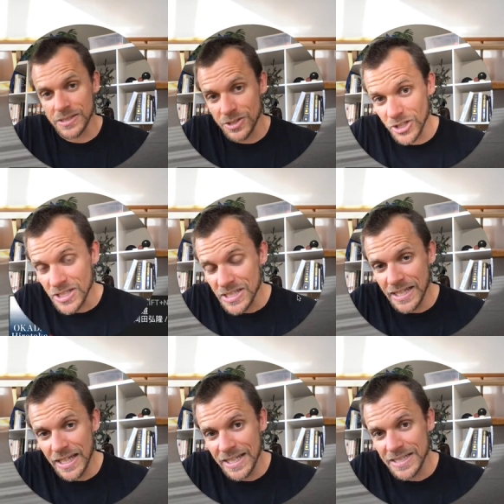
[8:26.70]
Just
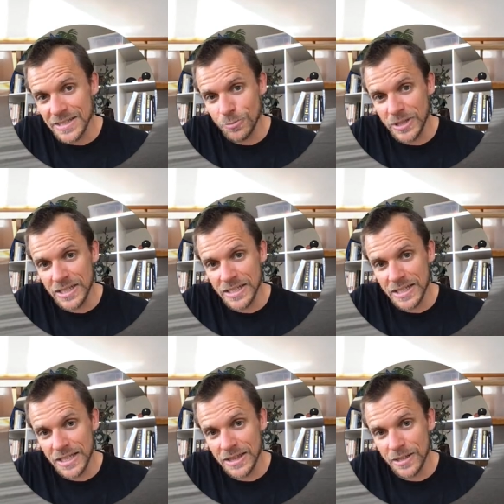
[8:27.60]
as we
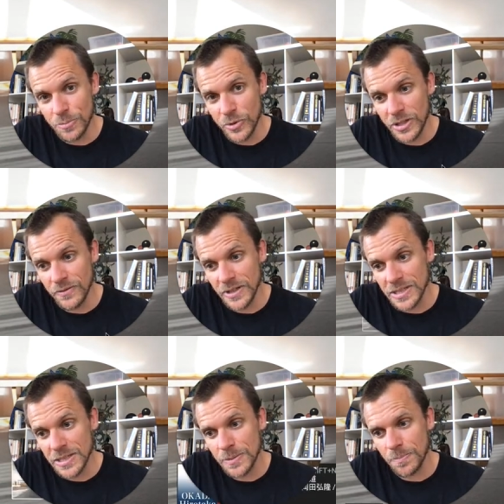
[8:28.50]
did in the previous
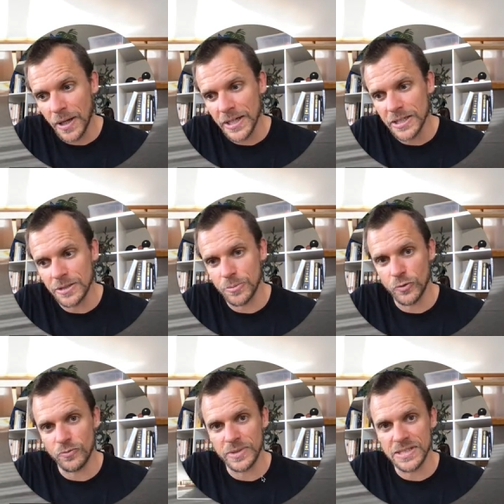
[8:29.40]
spinal
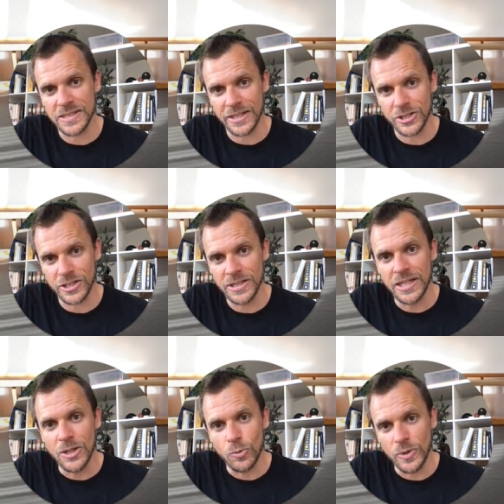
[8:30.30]
movement section,
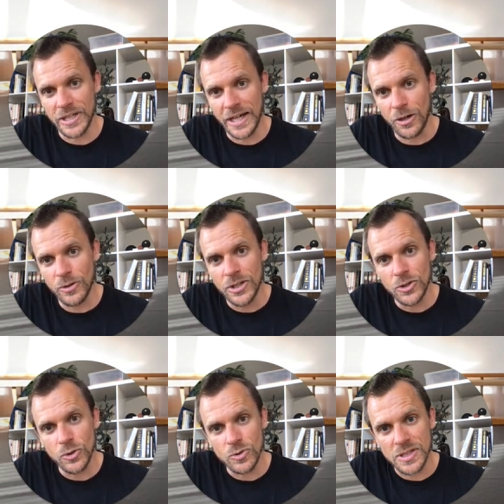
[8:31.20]
we now
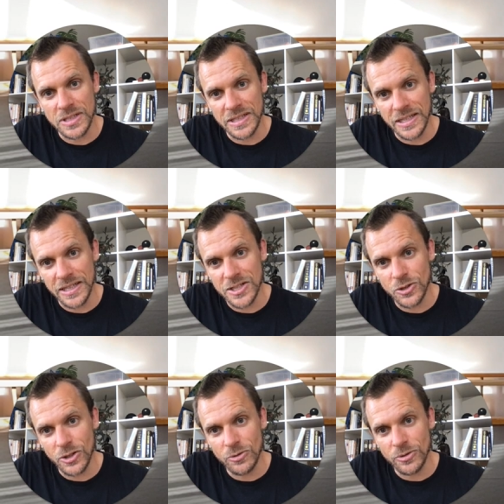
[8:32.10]
use the
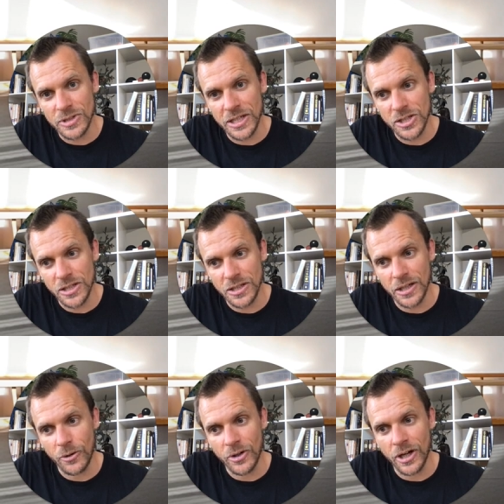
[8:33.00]
external rotation in
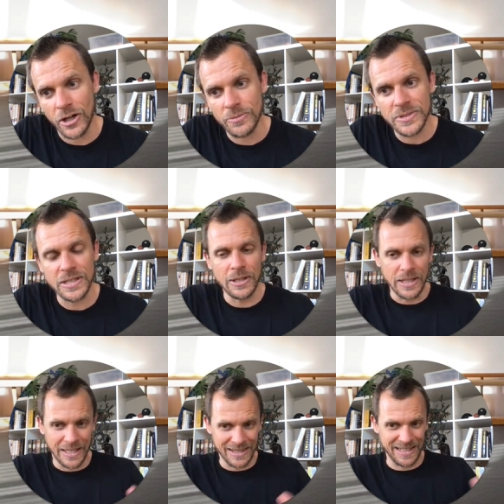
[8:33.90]
our arms
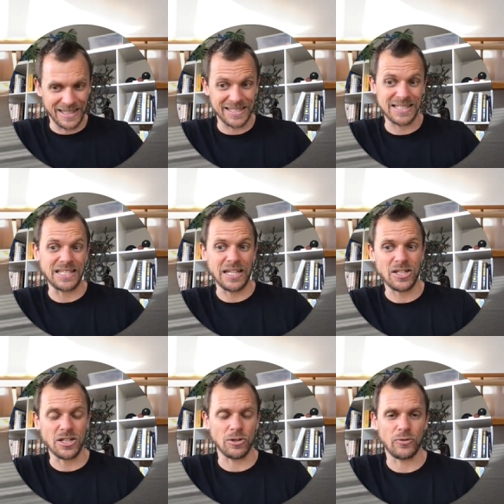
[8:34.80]
and the
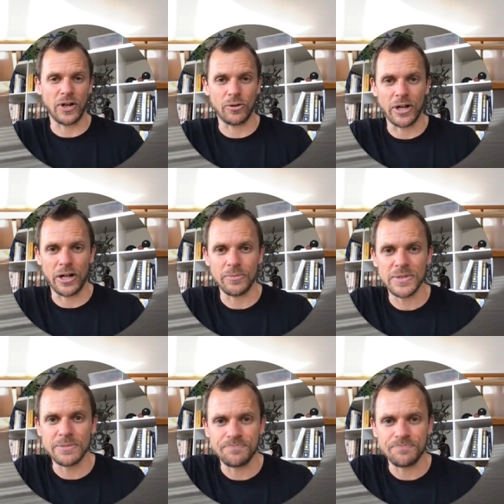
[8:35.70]
extension of our arms.